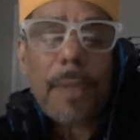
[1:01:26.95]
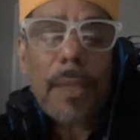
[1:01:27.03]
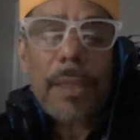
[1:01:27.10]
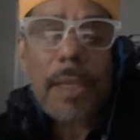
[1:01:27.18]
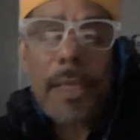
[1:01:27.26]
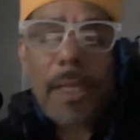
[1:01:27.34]

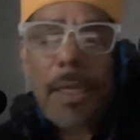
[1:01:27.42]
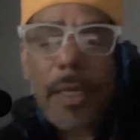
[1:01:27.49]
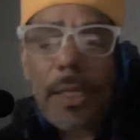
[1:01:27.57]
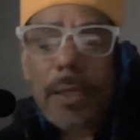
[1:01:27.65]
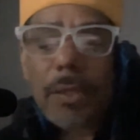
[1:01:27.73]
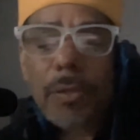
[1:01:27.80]
the
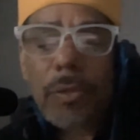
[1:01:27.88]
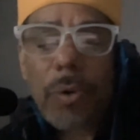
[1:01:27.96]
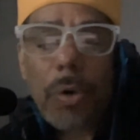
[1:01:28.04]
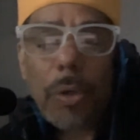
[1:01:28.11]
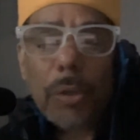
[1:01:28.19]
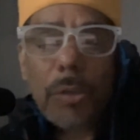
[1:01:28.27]
key, the
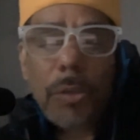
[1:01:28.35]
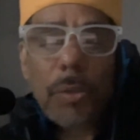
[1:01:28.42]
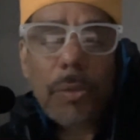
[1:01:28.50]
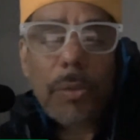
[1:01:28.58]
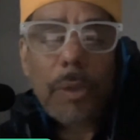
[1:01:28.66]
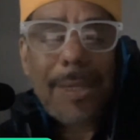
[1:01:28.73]
door
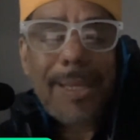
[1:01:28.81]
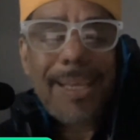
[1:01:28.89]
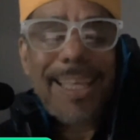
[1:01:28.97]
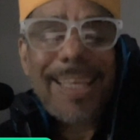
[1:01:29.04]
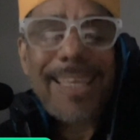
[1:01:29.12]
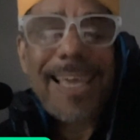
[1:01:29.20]
to
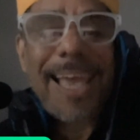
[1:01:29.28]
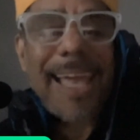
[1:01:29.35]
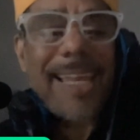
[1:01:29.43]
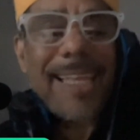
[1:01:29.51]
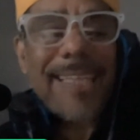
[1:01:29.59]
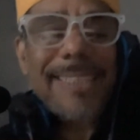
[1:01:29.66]

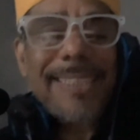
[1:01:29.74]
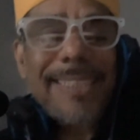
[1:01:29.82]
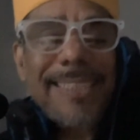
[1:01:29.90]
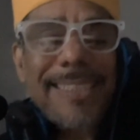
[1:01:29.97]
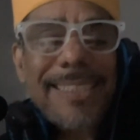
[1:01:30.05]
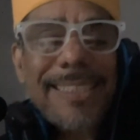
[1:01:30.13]

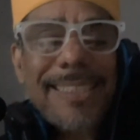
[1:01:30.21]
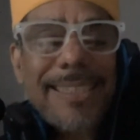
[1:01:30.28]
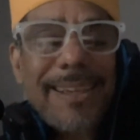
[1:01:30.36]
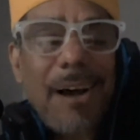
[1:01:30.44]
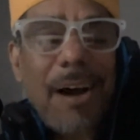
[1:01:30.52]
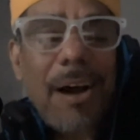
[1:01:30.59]
Yanin's
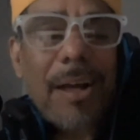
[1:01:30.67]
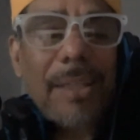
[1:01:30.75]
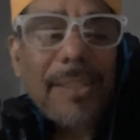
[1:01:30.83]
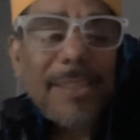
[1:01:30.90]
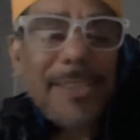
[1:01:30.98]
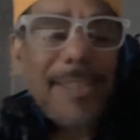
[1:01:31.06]

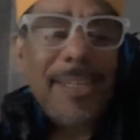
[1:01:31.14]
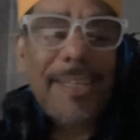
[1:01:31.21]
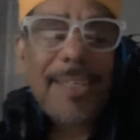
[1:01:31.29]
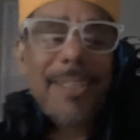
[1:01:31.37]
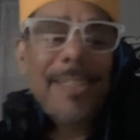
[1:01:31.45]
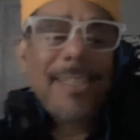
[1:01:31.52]
heart.
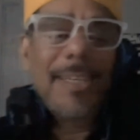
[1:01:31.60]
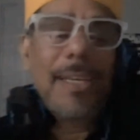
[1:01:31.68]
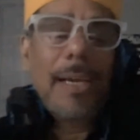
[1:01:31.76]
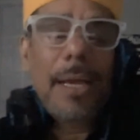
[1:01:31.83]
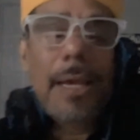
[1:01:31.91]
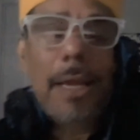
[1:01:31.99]

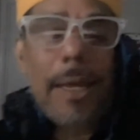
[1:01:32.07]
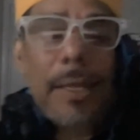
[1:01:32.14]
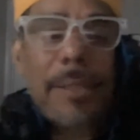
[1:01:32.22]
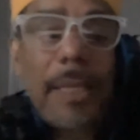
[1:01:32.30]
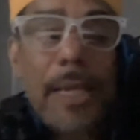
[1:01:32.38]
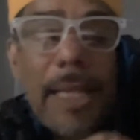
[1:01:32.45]

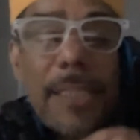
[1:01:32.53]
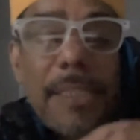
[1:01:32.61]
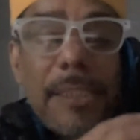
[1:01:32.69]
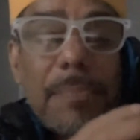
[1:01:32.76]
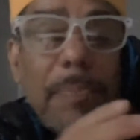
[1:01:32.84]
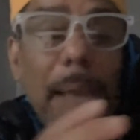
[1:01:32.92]
The
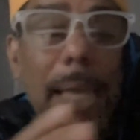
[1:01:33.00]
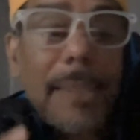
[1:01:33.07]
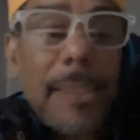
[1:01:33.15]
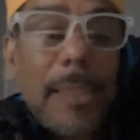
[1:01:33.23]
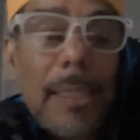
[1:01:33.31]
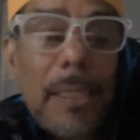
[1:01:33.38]

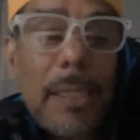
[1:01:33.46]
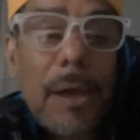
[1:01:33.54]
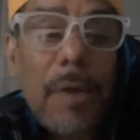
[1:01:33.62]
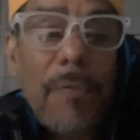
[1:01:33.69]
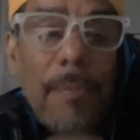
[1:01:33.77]
expanding of